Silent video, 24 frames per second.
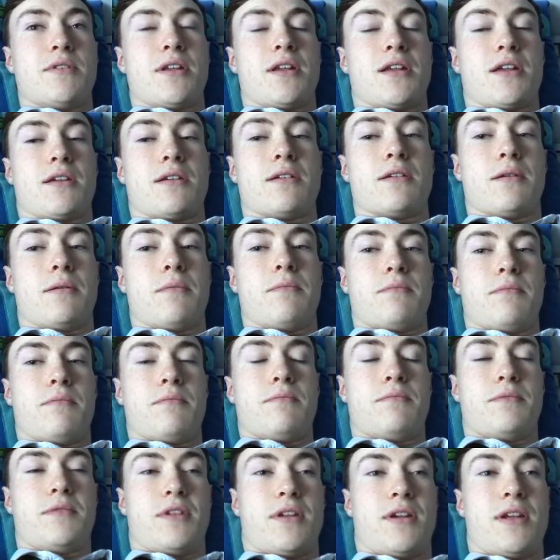They're like
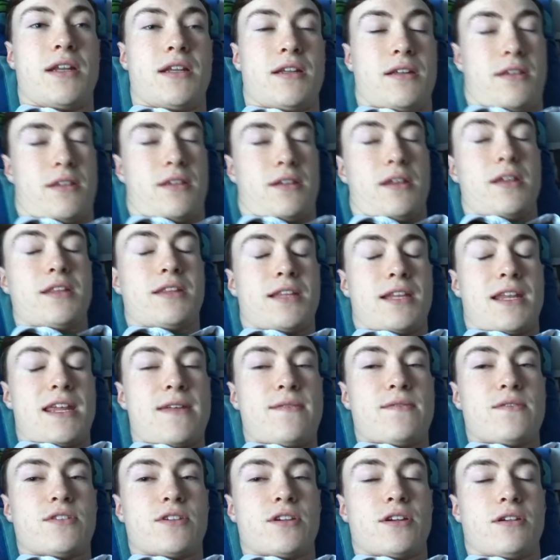the
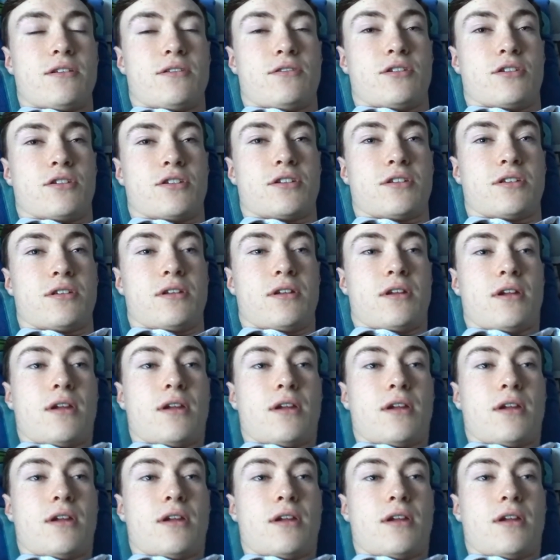Leaving Cert, just